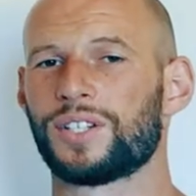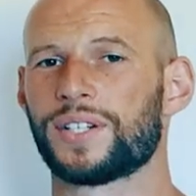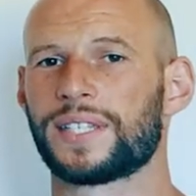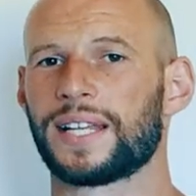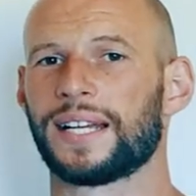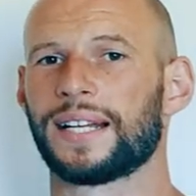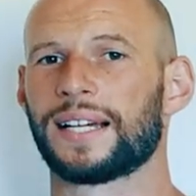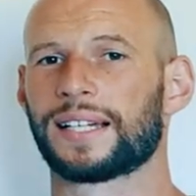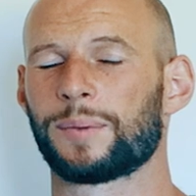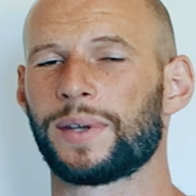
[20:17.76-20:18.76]
interesting.
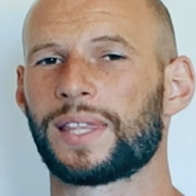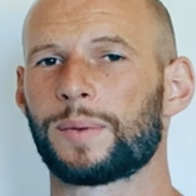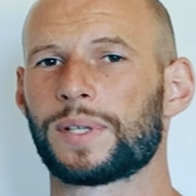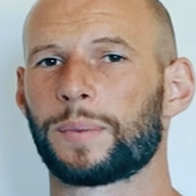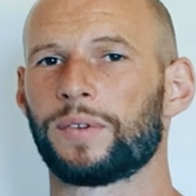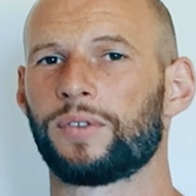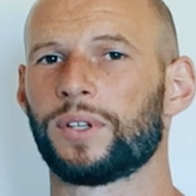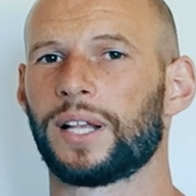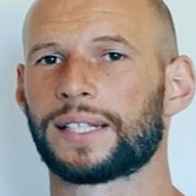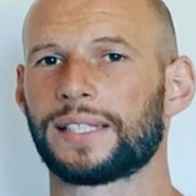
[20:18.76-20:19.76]
Give me a thumbs up if
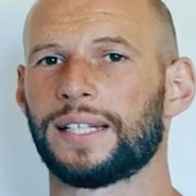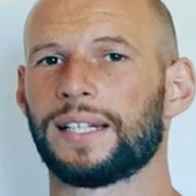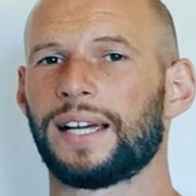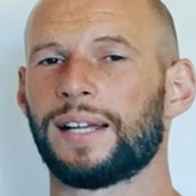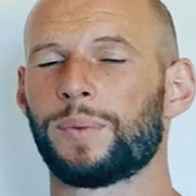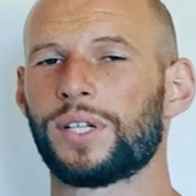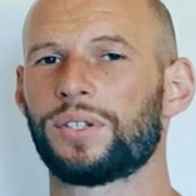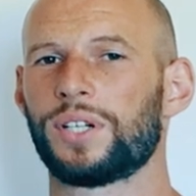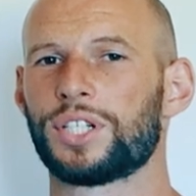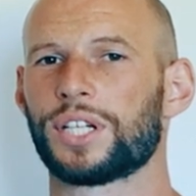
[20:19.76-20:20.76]
you liked it, and be
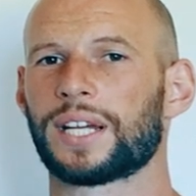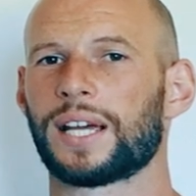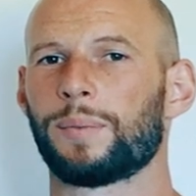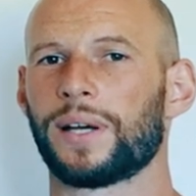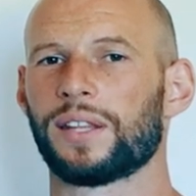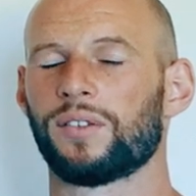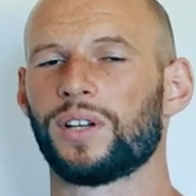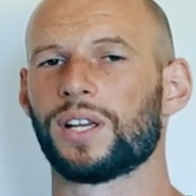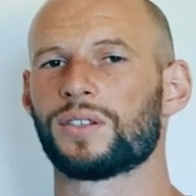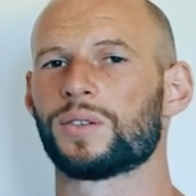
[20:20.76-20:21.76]
sure to check out my other
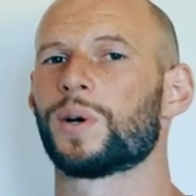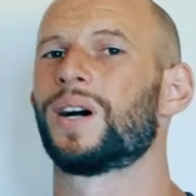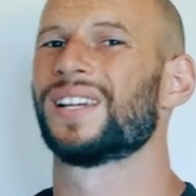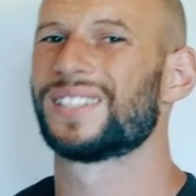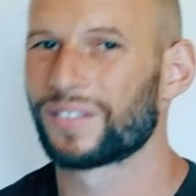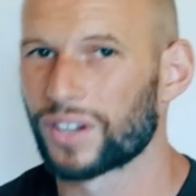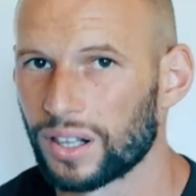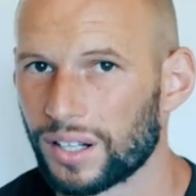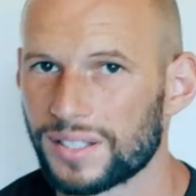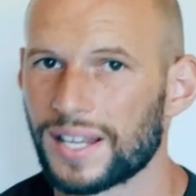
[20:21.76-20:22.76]
videos as well, as I've
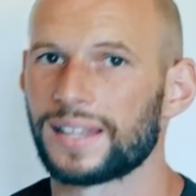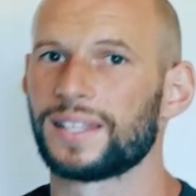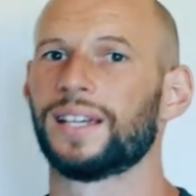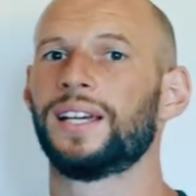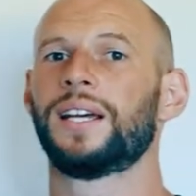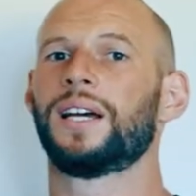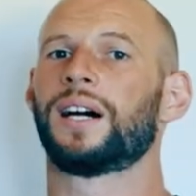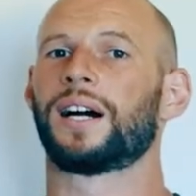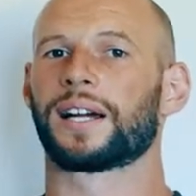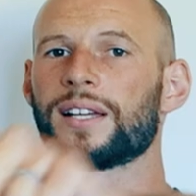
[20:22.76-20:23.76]
got lots out there.
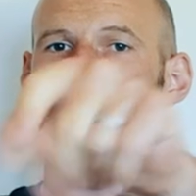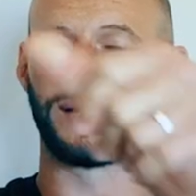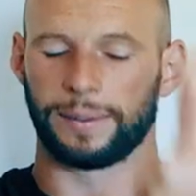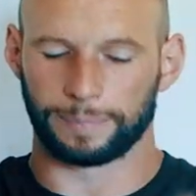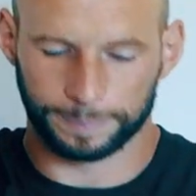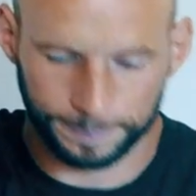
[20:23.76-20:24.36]
All right, guys,